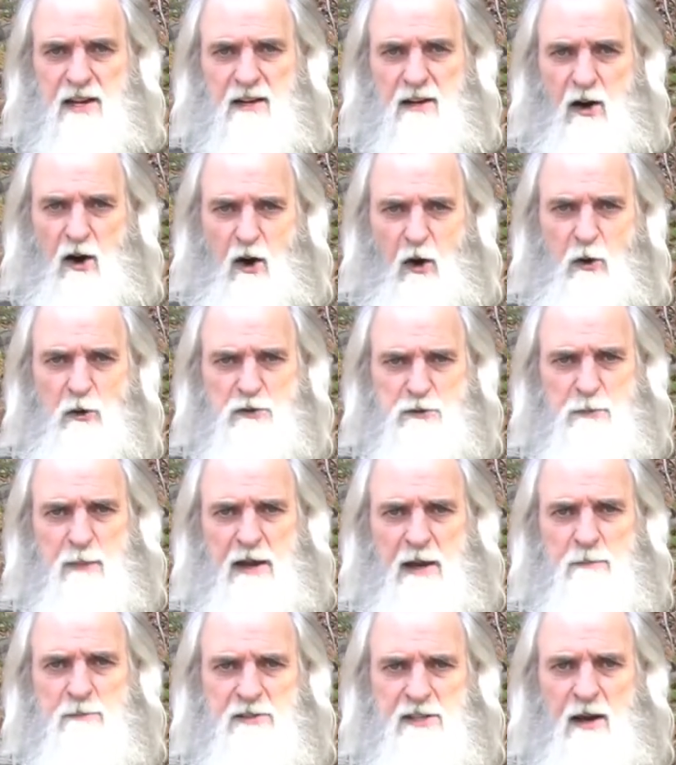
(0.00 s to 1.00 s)
hose
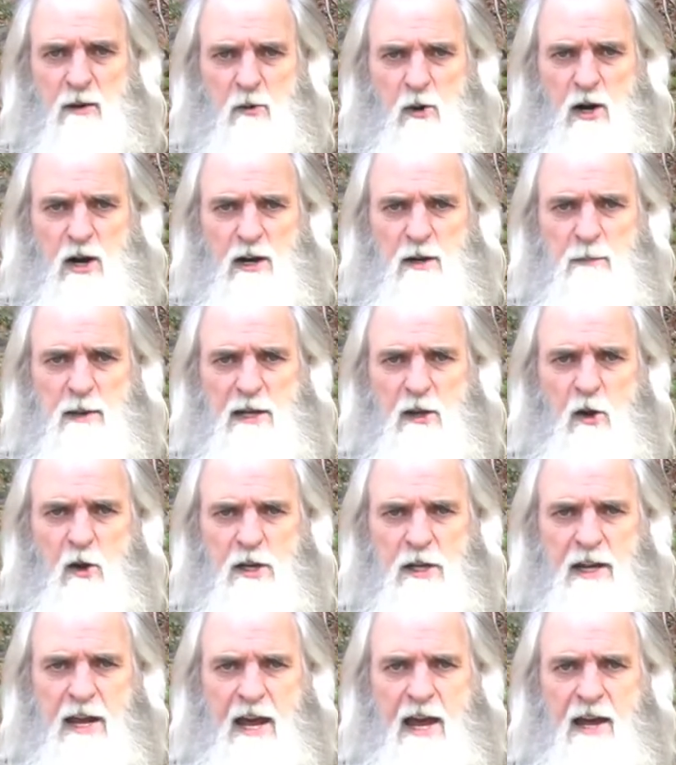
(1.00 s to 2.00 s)
bibs that we're going to be
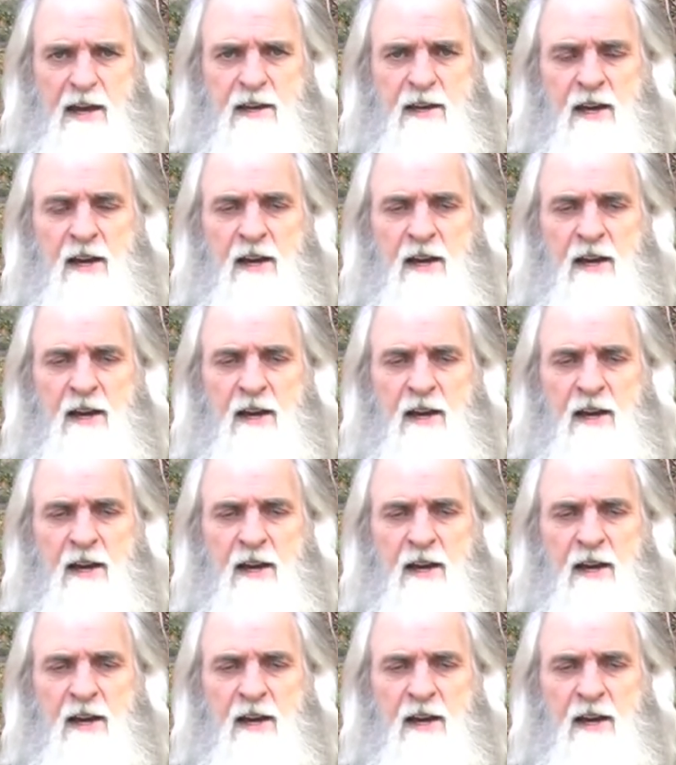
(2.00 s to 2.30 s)
looking at,